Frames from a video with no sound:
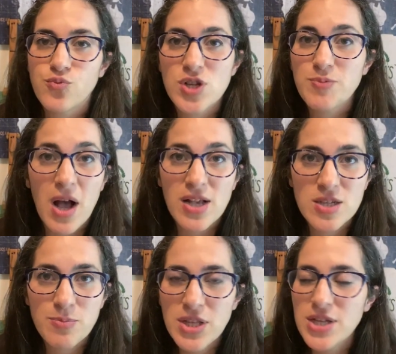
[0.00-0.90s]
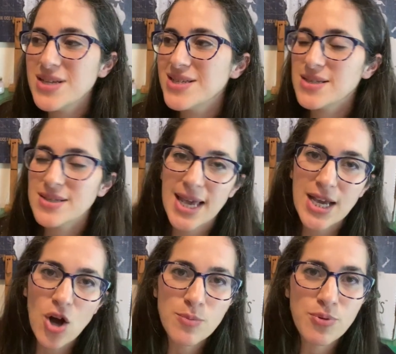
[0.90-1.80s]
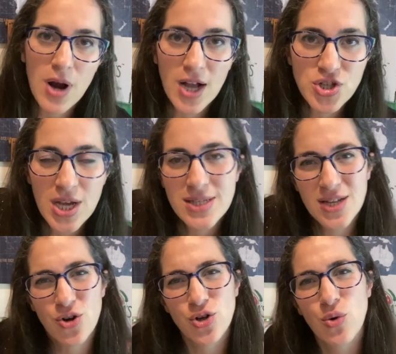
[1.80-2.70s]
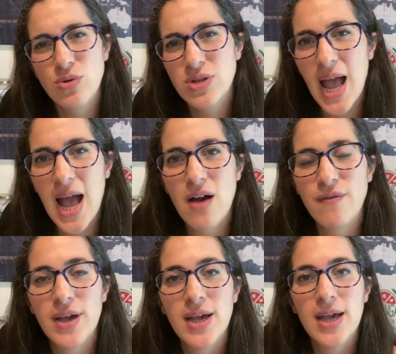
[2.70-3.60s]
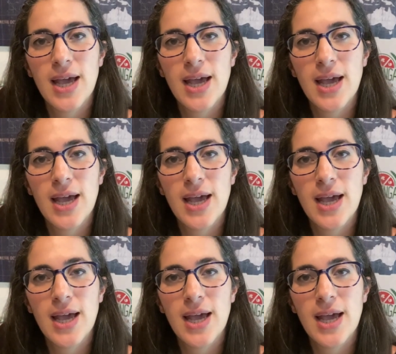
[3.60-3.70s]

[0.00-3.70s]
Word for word: responsibilities. Take on projects that are going to have